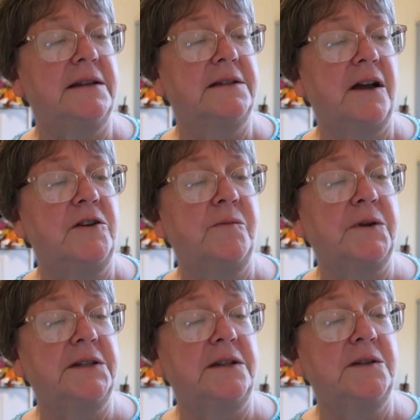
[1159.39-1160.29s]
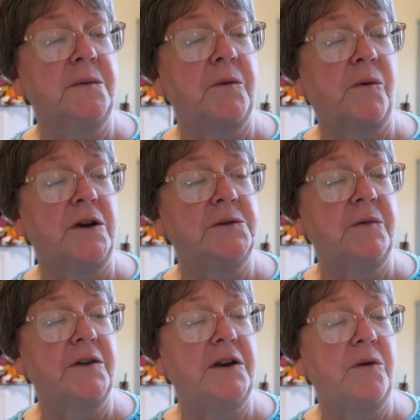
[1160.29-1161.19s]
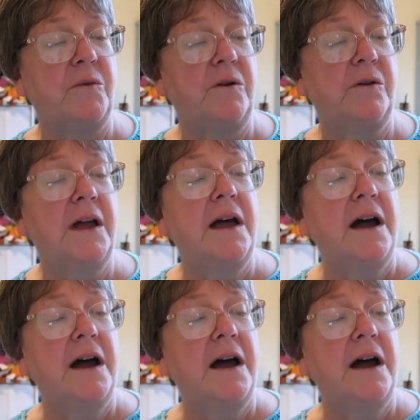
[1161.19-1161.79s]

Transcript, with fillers: It's 100% superwash merino wool.